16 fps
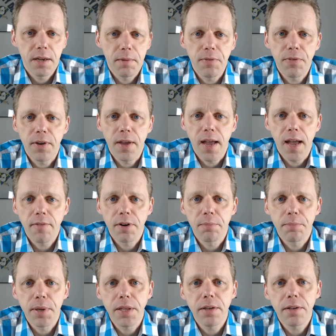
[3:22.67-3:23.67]
If you have an
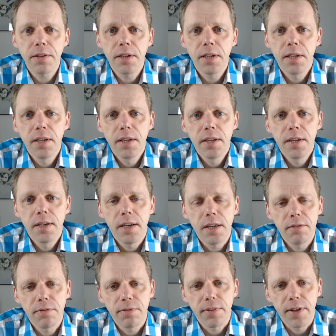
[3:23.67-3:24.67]
opinion,
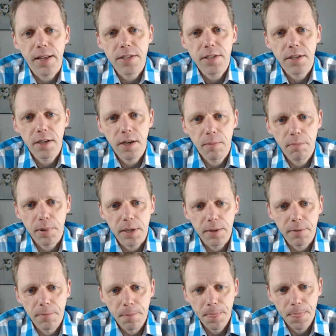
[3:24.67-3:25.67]
it inflects the
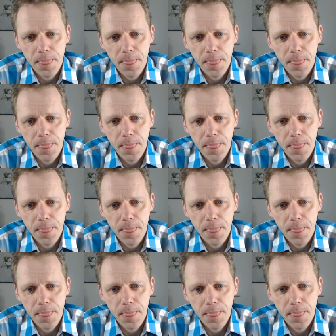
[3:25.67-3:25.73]
company.